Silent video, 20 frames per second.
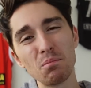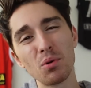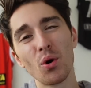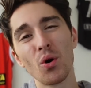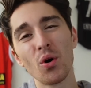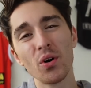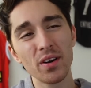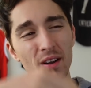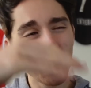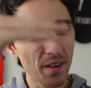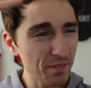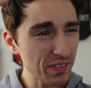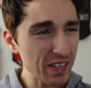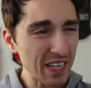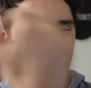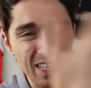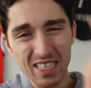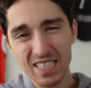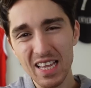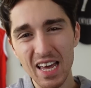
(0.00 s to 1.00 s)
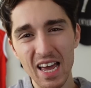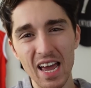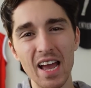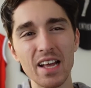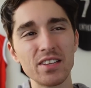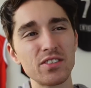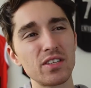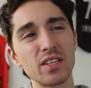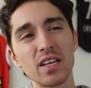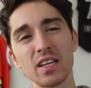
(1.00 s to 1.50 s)
board, gets the
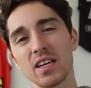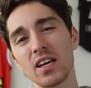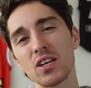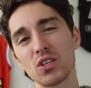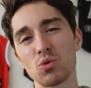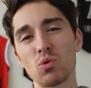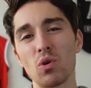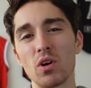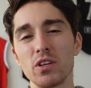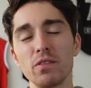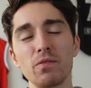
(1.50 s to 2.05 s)
hands, and then guess what?